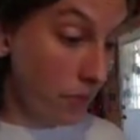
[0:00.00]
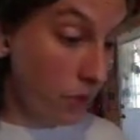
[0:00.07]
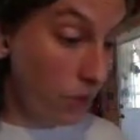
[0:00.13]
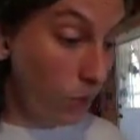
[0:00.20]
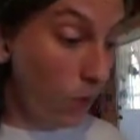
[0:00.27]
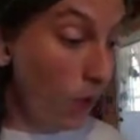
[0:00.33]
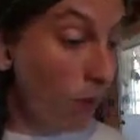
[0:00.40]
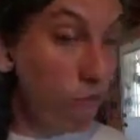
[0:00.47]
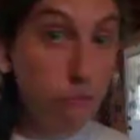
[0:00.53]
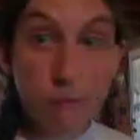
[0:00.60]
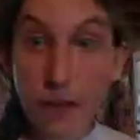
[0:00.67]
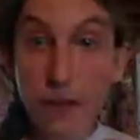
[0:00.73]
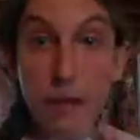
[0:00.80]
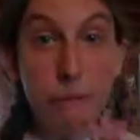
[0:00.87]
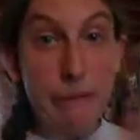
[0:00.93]
You have
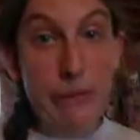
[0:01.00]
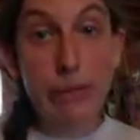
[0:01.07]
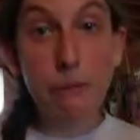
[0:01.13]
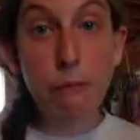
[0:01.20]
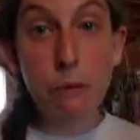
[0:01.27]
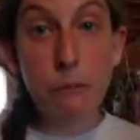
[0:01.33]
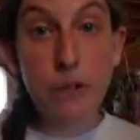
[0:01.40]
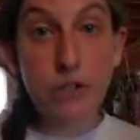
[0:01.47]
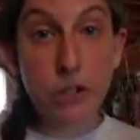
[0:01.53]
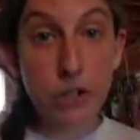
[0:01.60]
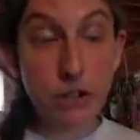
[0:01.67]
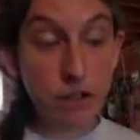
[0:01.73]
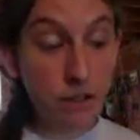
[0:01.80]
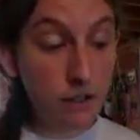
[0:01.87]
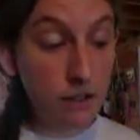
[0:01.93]
my complete
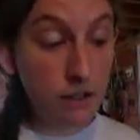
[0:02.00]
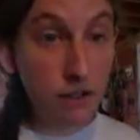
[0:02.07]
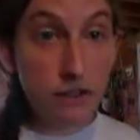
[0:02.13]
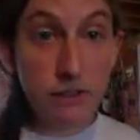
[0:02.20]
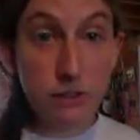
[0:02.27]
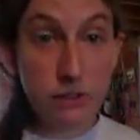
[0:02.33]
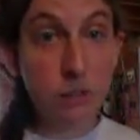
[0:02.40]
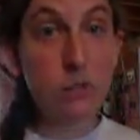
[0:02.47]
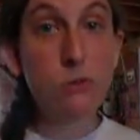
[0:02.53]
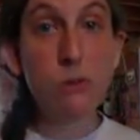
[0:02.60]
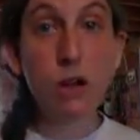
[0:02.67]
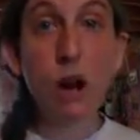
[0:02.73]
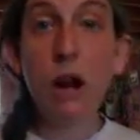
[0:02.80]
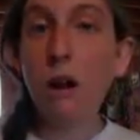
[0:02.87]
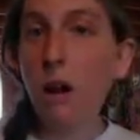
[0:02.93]
permission to
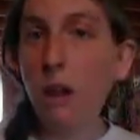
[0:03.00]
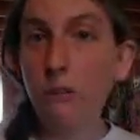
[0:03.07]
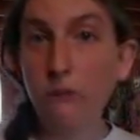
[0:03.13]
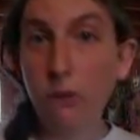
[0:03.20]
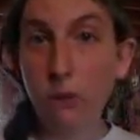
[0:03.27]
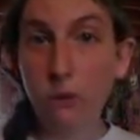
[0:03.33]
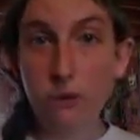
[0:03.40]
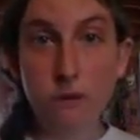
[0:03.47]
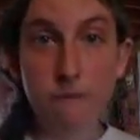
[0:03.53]
disregard all of those.